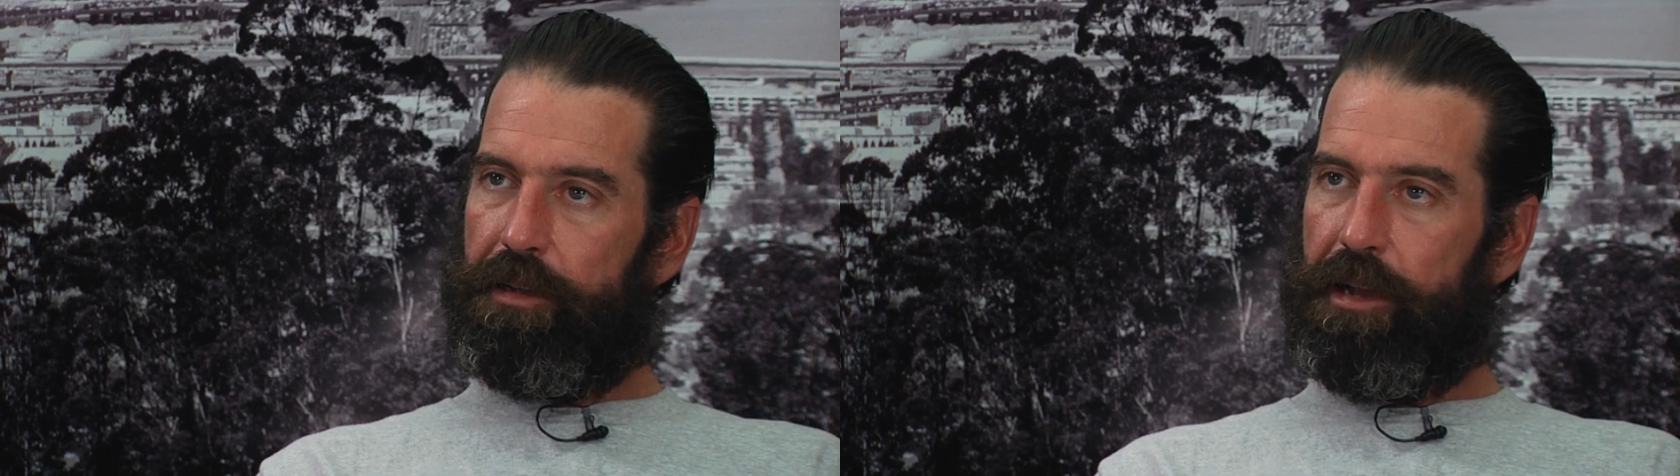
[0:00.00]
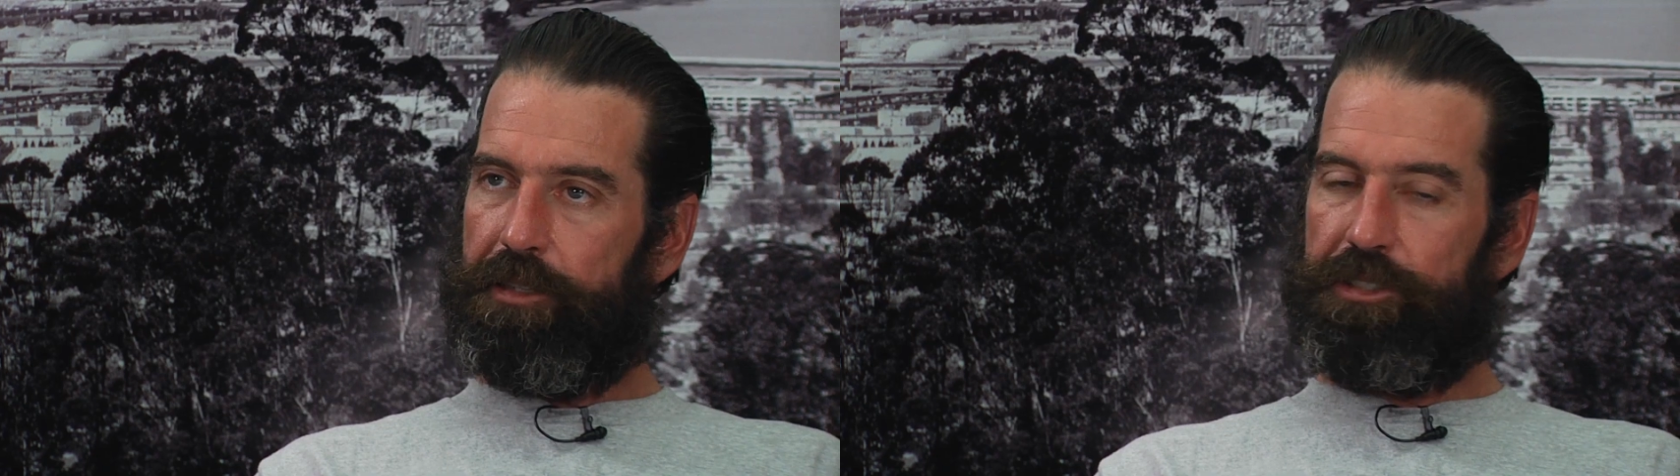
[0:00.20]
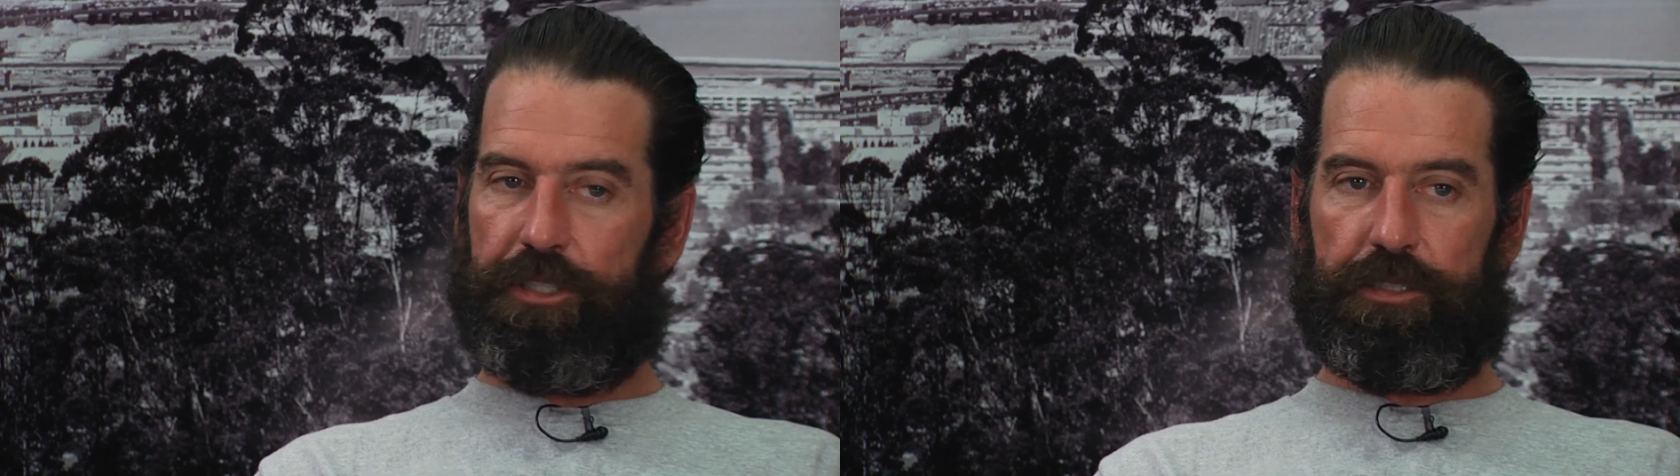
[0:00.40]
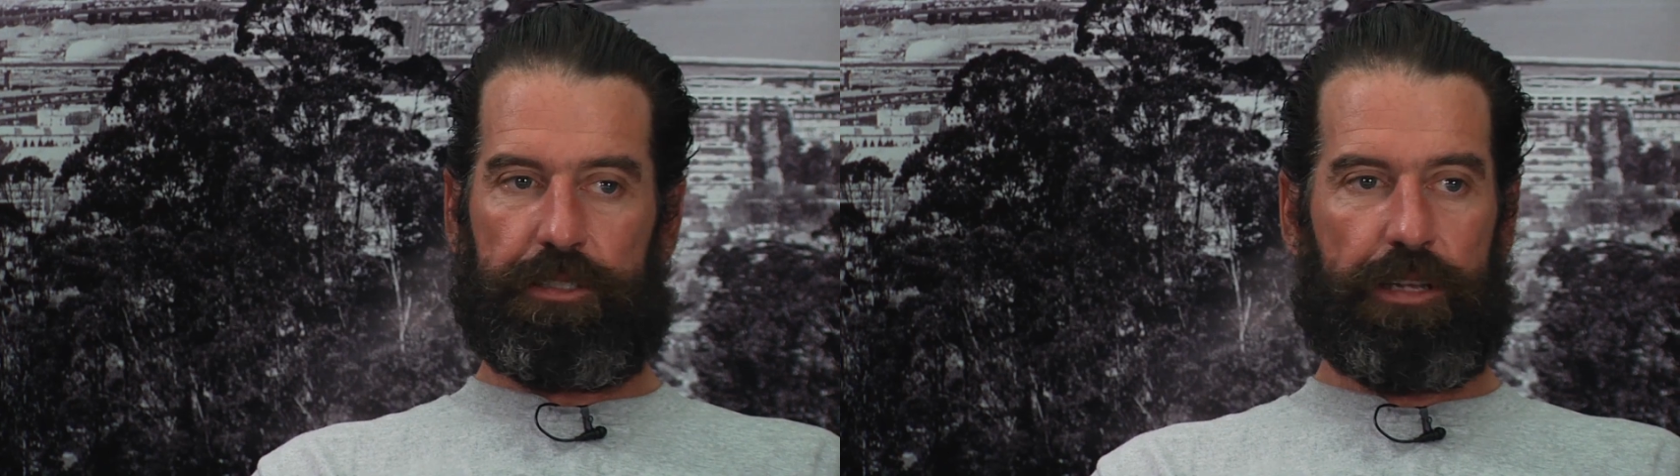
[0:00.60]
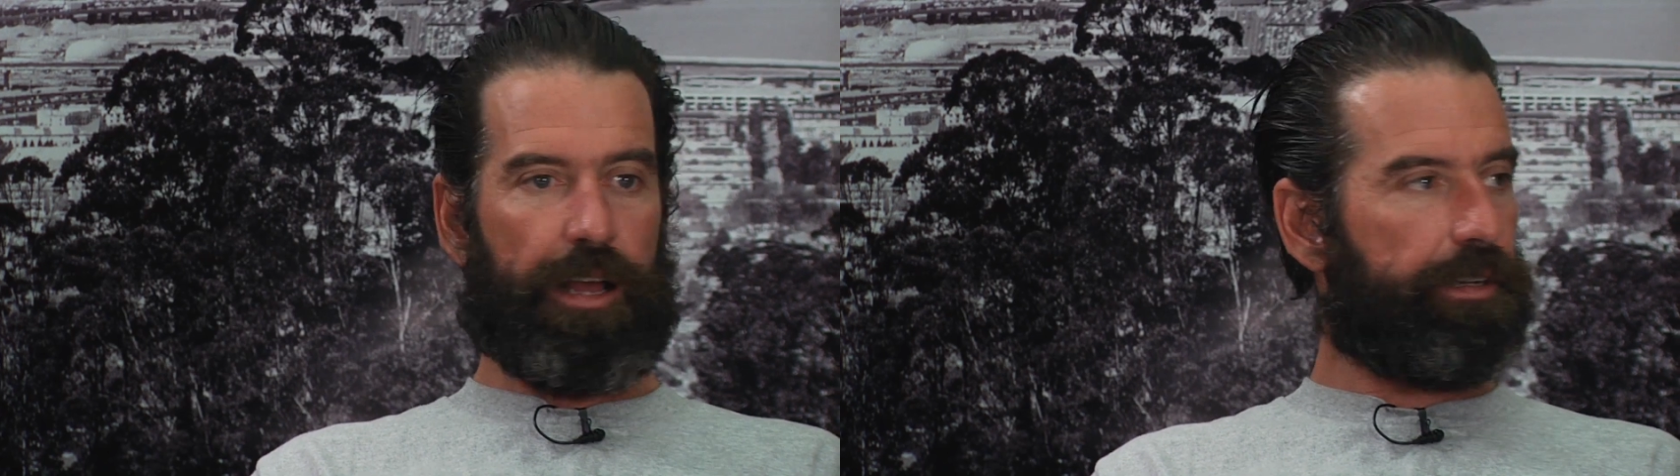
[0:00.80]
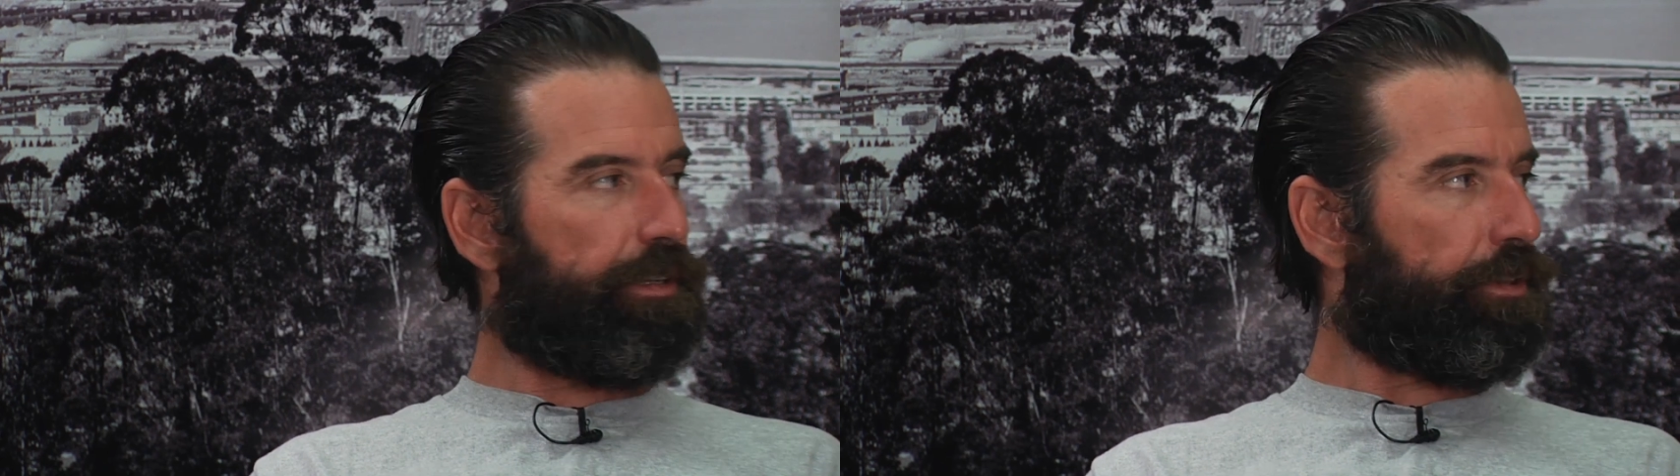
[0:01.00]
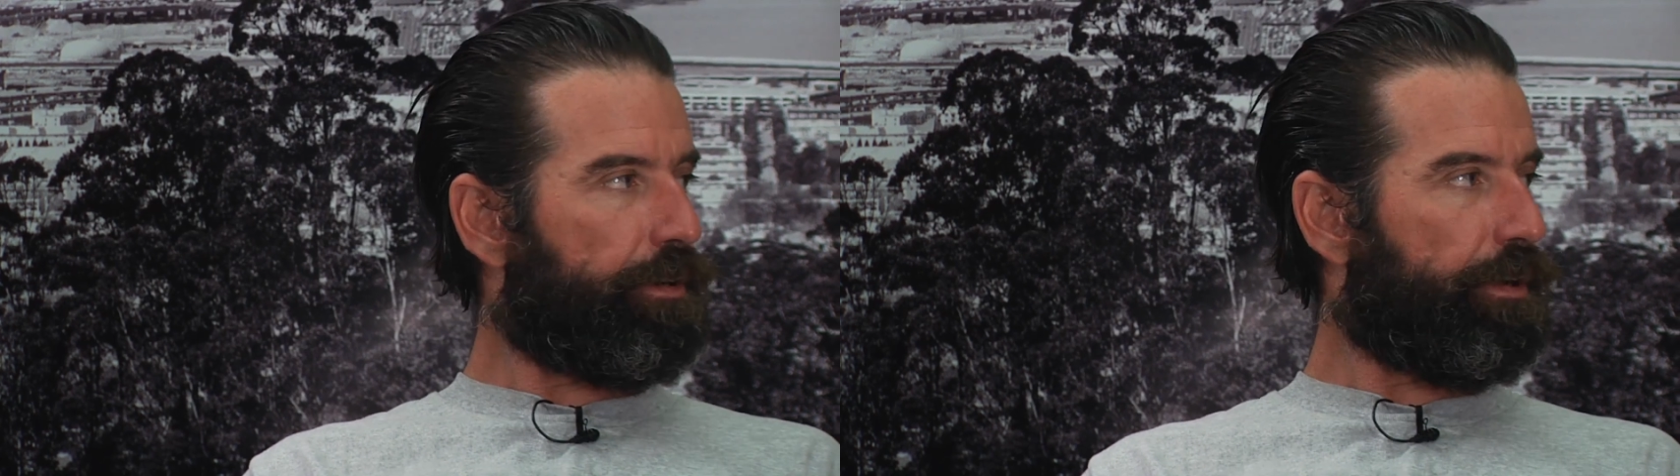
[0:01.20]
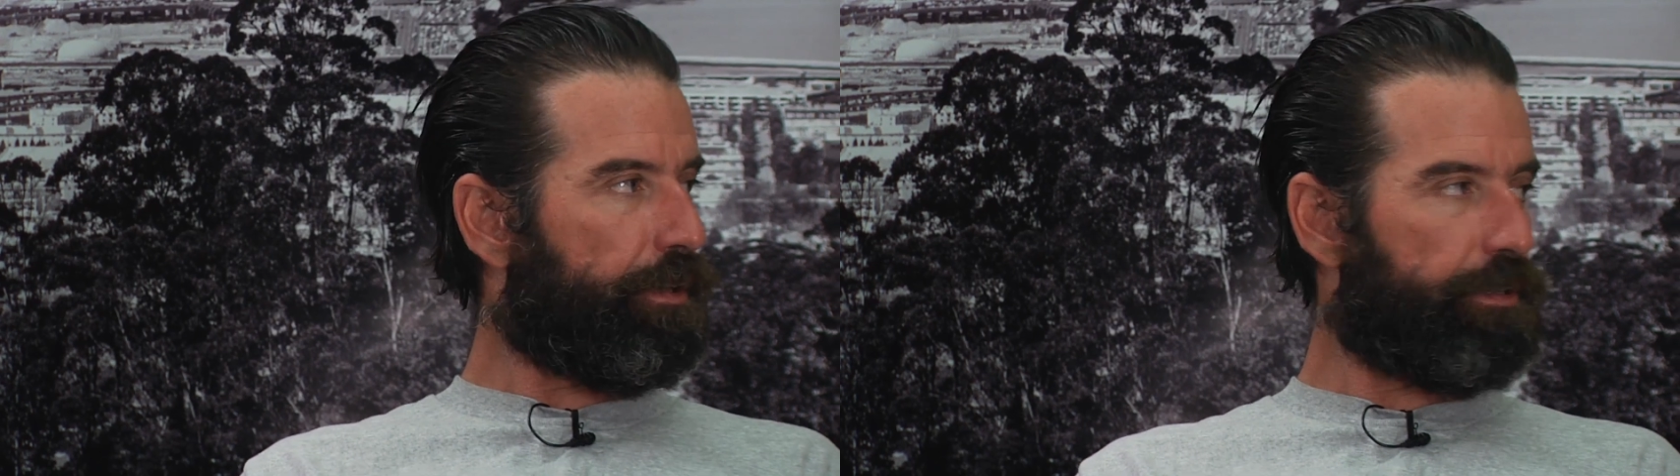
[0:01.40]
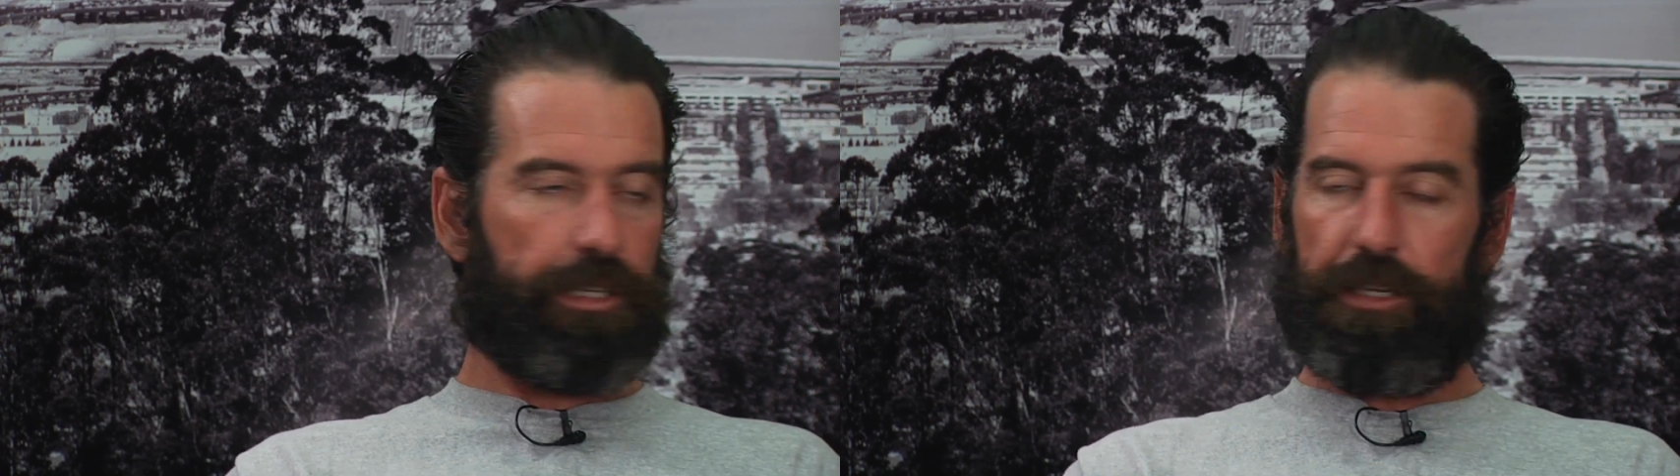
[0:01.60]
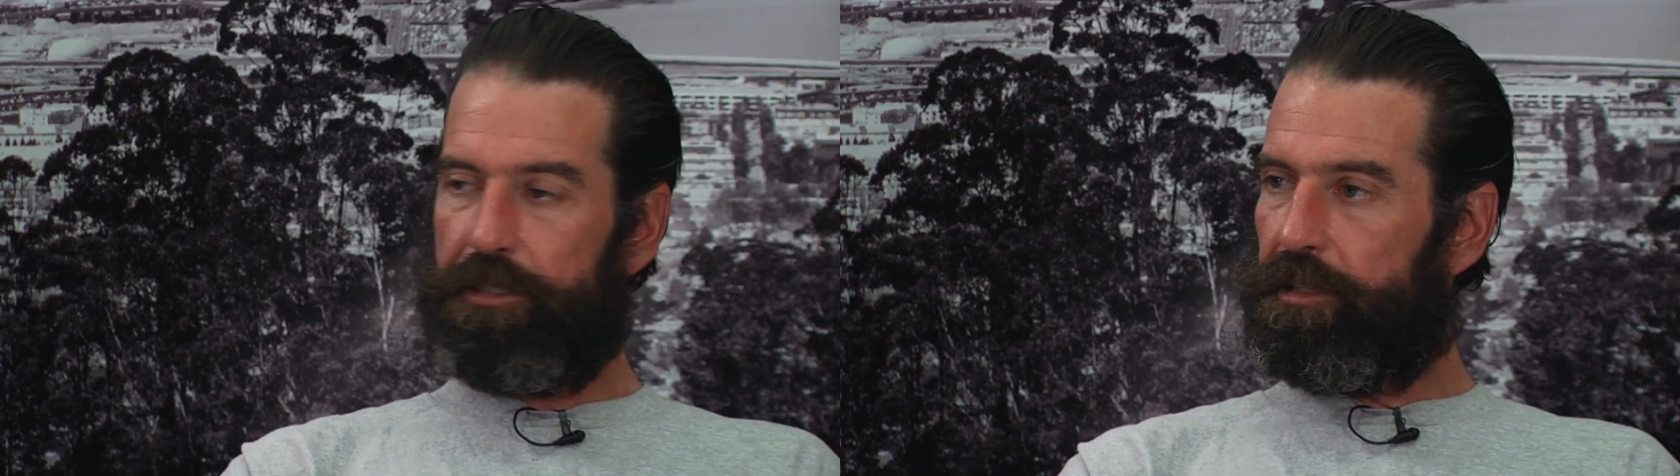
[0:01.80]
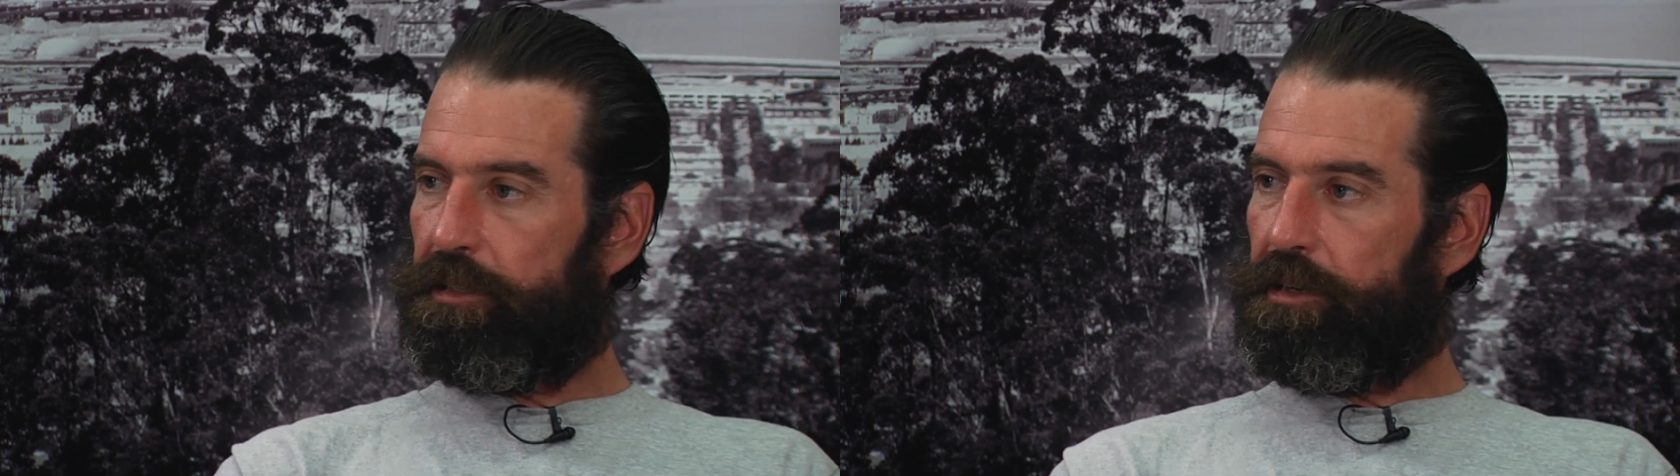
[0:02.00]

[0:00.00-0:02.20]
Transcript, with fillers: I just decided to throw those kids in the